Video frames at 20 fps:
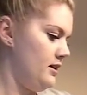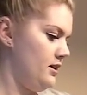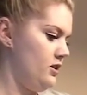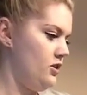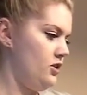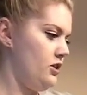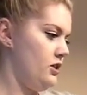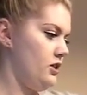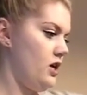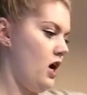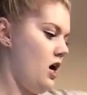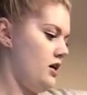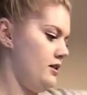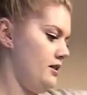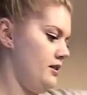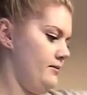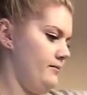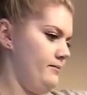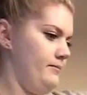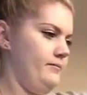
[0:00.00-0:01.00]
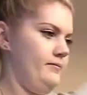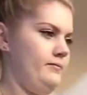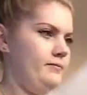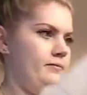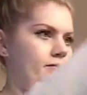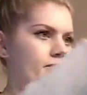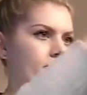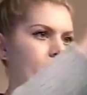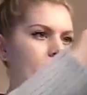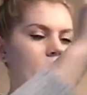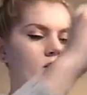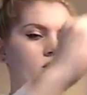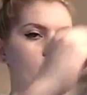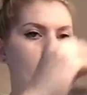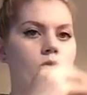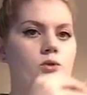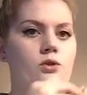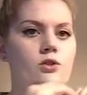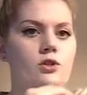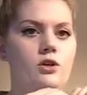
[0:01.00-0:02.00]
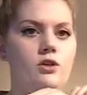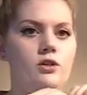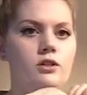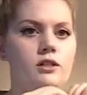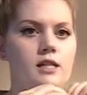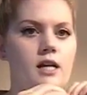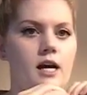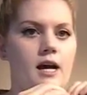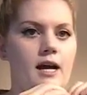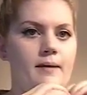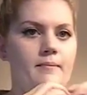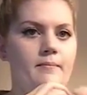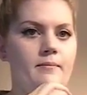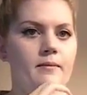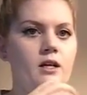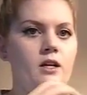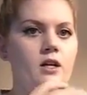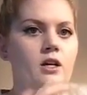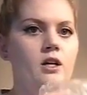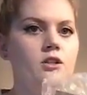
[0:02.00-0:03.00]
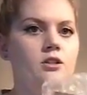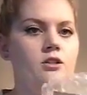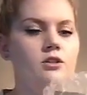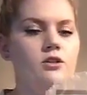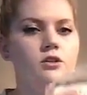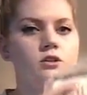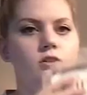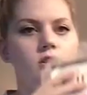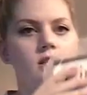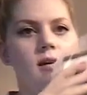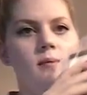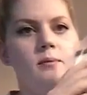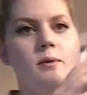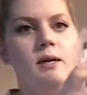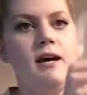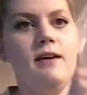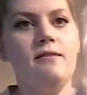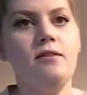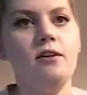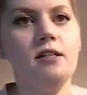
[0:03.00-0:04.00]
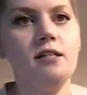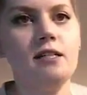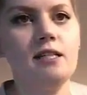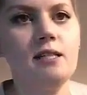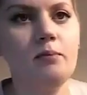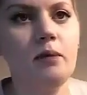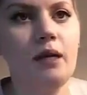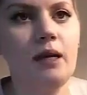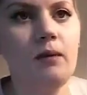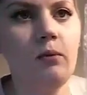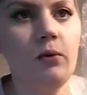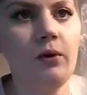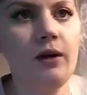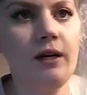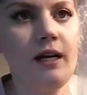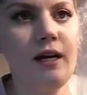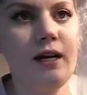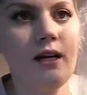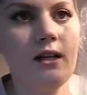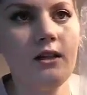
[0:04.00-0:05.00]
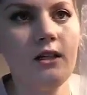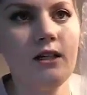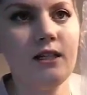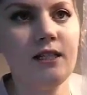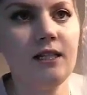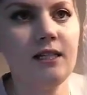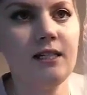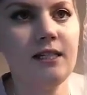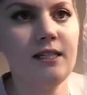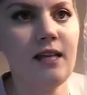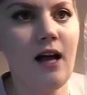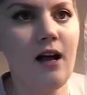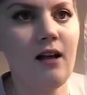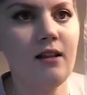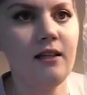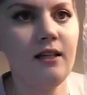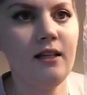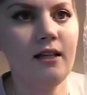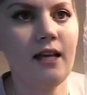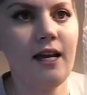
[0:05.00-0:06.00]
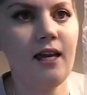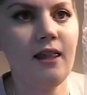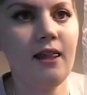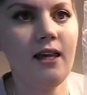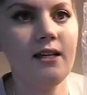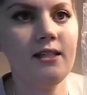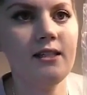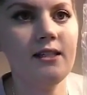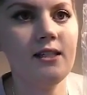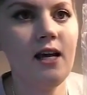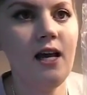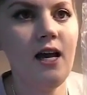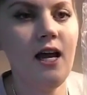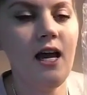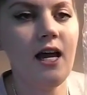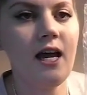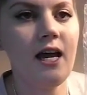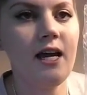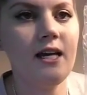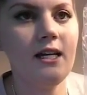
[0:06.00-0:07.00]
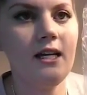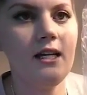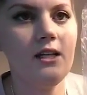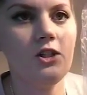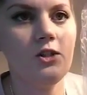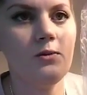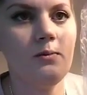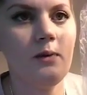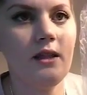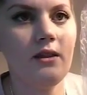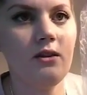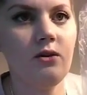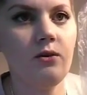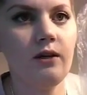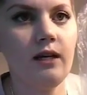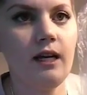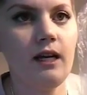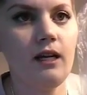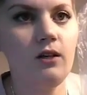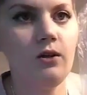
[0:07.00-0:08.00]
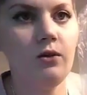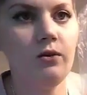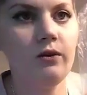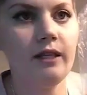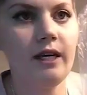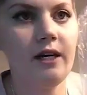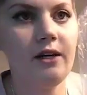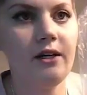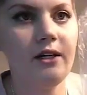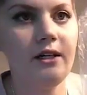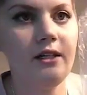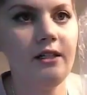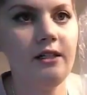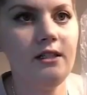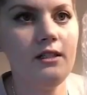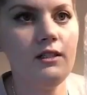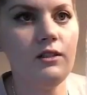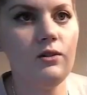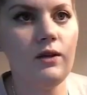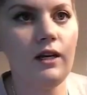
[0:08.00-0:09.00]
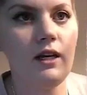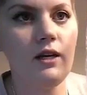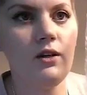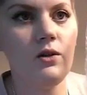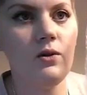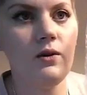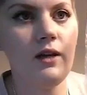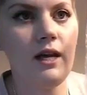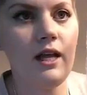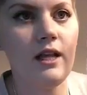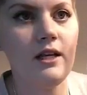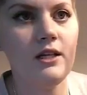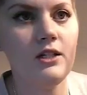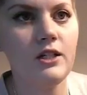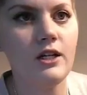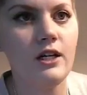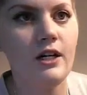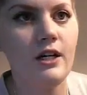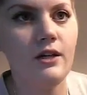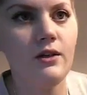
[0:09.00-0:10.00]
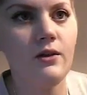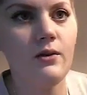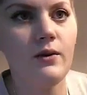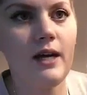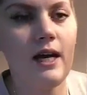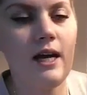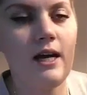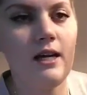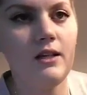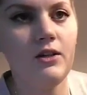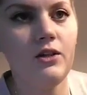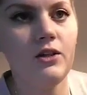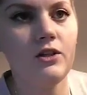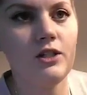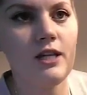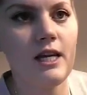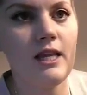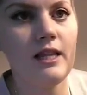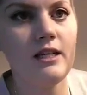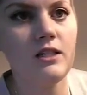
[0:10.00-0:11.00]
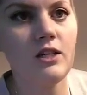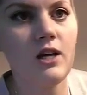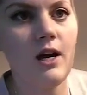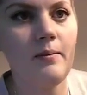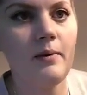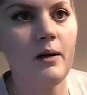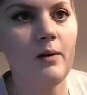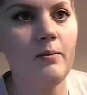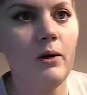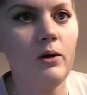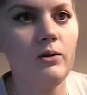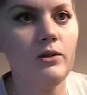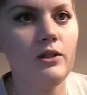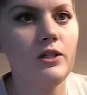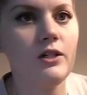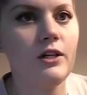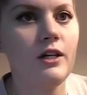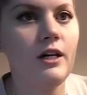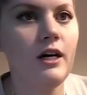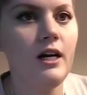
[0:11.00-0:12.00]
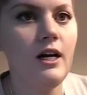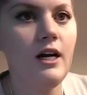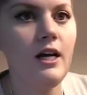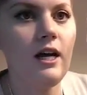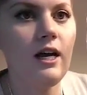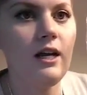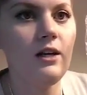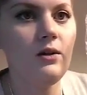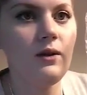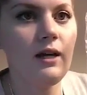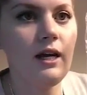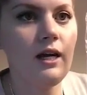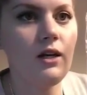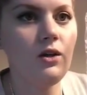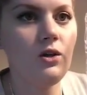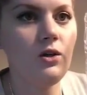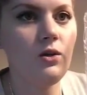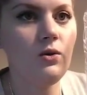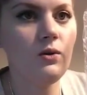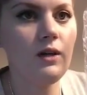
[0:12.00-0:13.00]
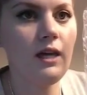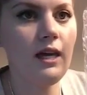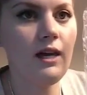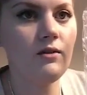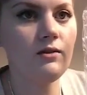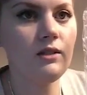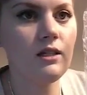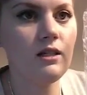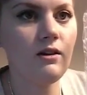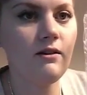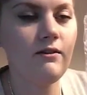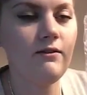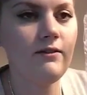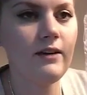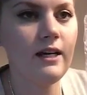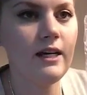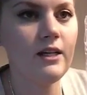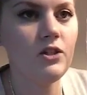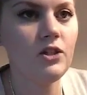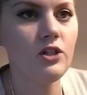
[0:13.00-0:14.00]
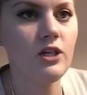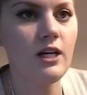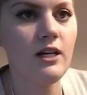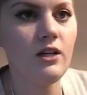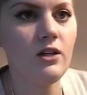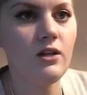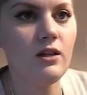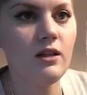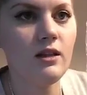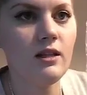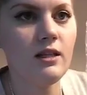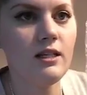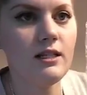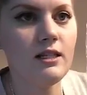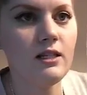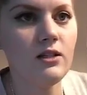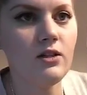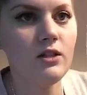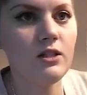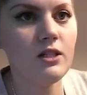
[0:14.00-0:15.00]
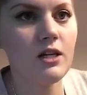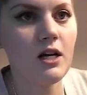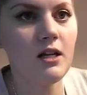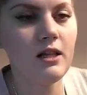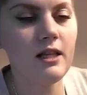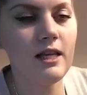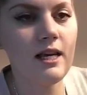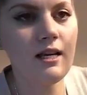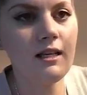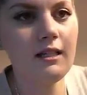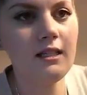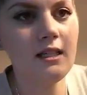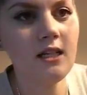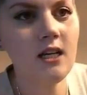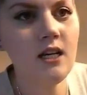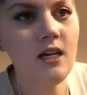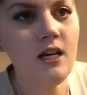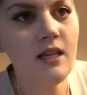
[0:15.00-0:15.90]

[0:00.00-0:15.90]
it's just awesome. So circle time. Circle time, we have our display board and it looks exactly like this. And each month you get new letters, you get new calendar, you get your daily topic poster, and you get new counting fish and these little ducklings.